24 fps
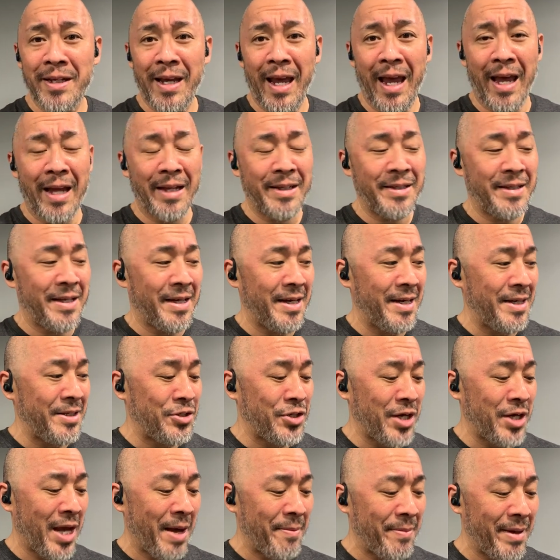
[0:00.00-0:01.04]
and uh,
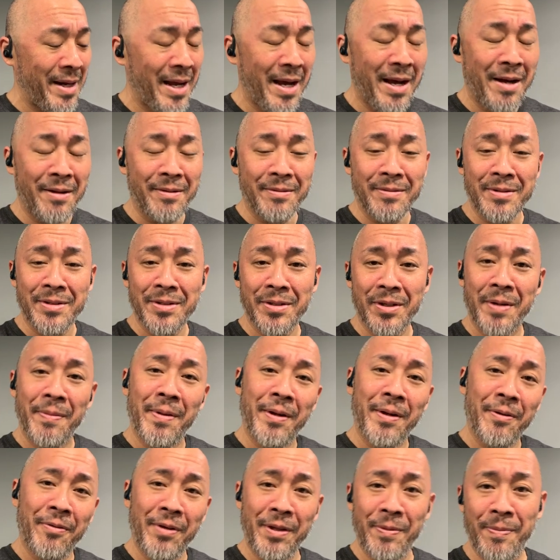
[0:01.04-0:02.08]
jam it out. So come
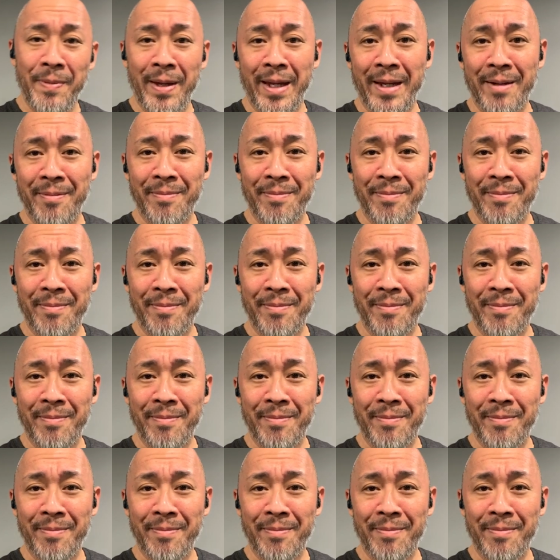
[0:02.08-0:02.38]
on with me.